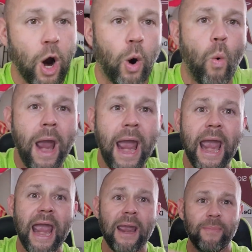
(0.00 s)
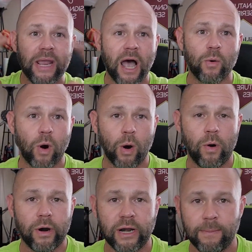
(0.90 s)
are way beyond where I
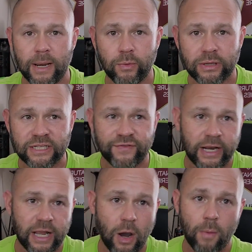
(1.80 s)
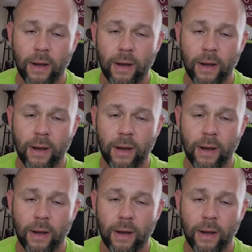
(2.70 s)
wanted to be with this video.